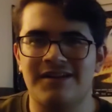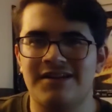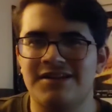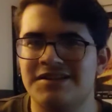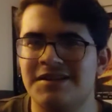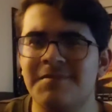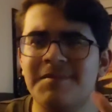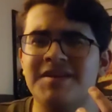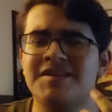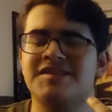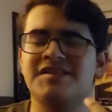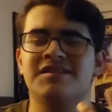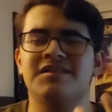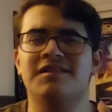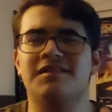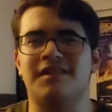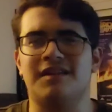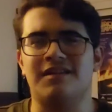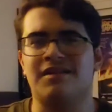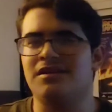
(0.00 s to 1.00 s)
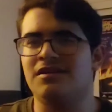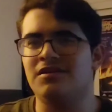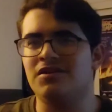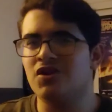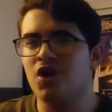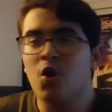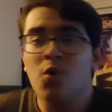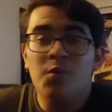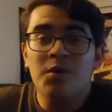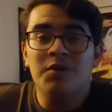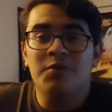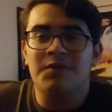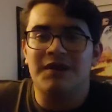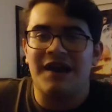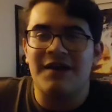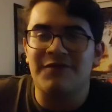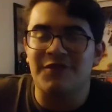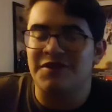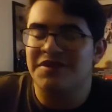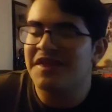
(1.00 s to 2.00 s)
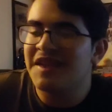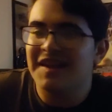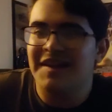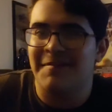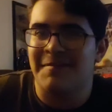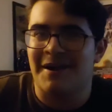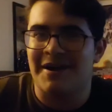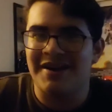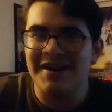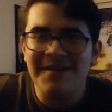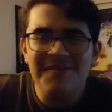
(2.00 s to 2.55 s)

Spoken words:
Something silly that no one would ever think about.